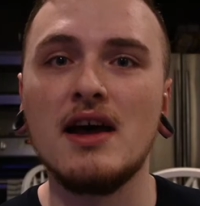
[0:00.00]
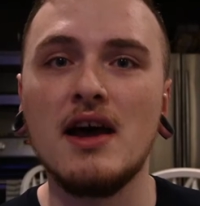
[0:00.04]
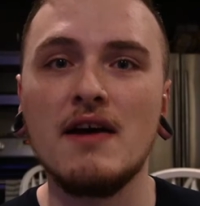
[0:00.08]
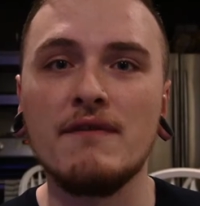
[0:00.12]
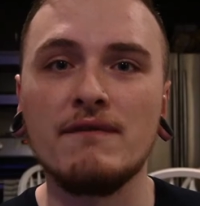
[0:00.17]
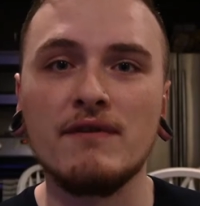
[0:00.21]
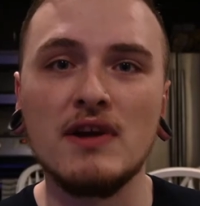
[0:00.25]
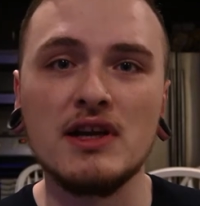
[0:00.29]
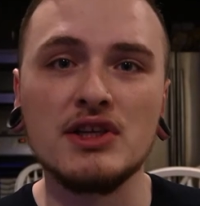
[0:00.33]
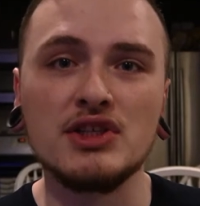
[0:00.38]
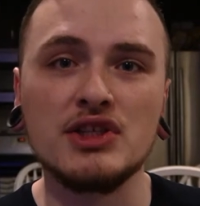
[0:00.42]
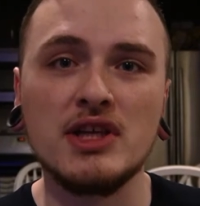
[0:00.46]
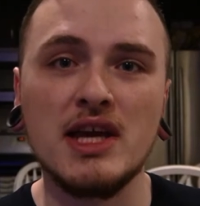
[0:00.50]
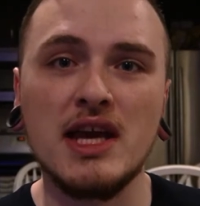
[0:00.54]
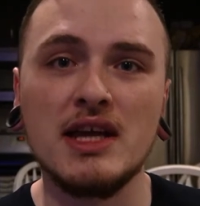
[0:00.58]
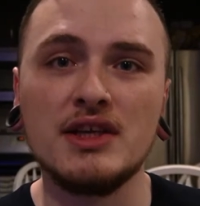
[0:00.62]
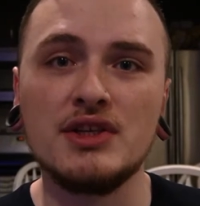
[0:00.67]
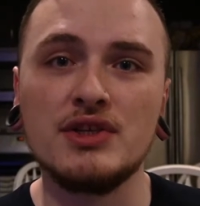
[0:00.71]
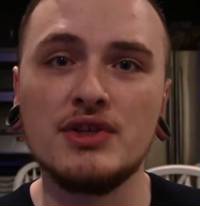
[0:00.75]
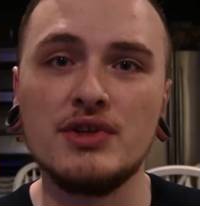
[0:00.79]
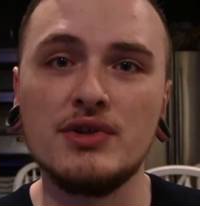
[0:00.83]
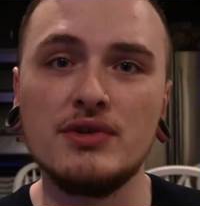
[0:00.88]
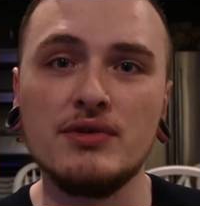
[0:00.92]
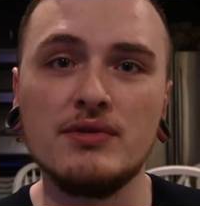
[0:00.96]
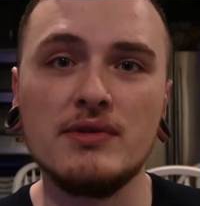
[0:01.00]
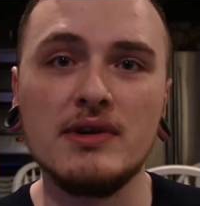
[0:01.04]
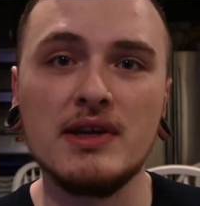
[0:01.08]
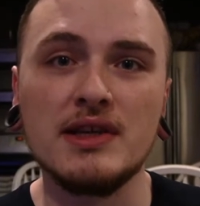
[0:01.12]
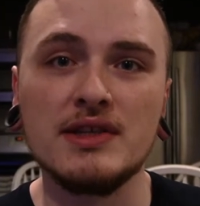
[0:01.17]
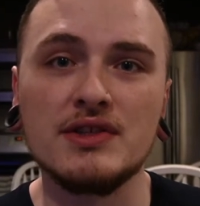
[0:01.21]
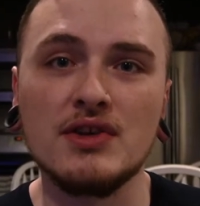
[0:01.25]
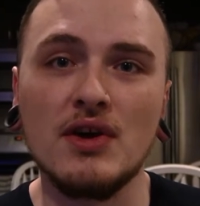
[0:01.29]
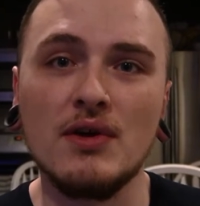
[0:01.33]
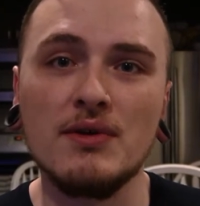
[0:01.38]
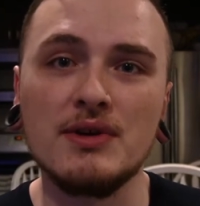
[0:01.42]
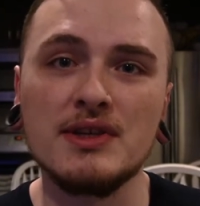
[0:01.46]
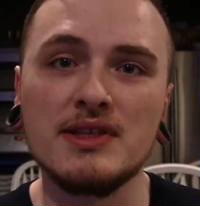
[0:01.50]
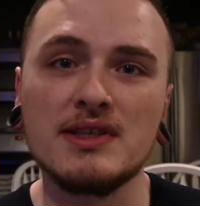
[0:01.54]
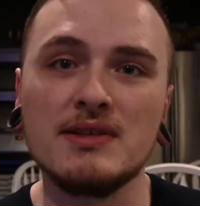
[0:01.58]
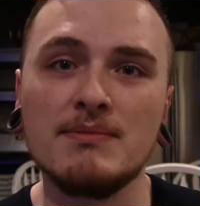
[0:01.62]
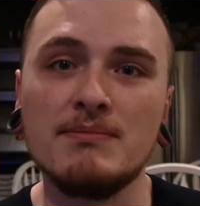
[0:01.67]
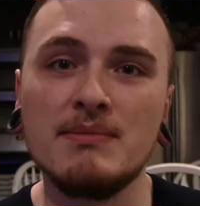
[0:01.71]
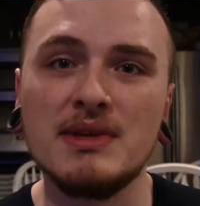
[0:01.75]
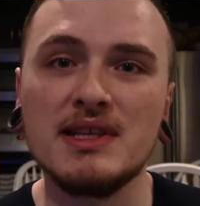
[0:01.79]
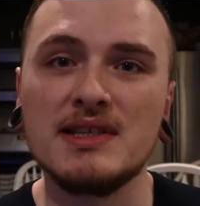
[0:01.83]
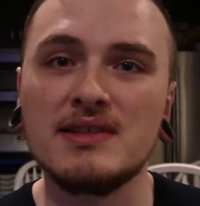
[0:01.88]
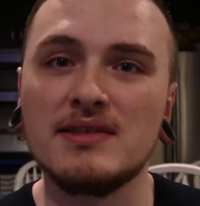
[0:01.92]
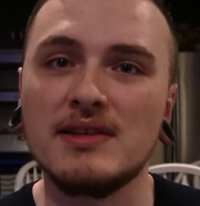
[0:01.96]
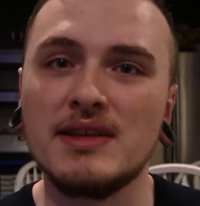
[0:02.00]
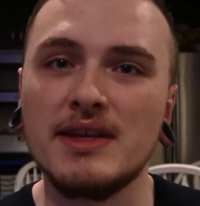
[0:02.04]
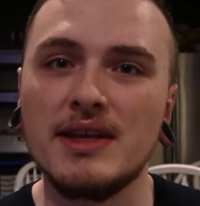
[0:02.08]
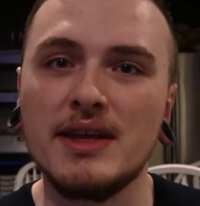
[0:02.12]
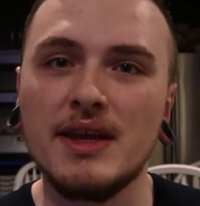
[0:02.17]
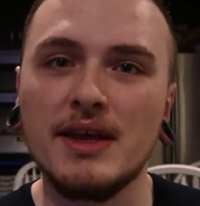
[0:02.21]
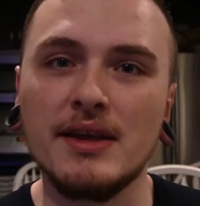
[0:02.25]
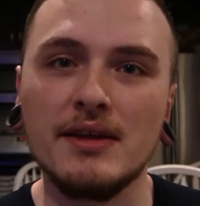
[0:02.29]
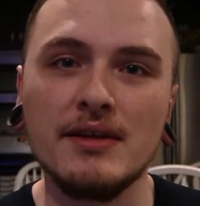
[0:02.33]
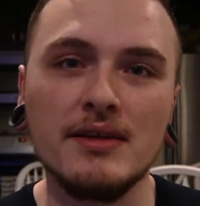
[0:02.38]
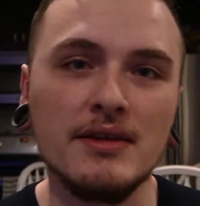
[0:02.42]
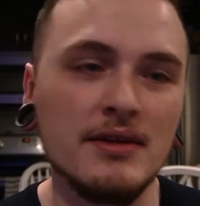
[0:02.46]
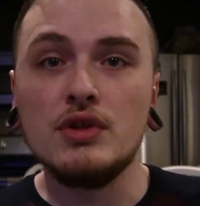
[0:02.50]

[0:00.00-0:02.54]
a fresh tattoo is always misleading.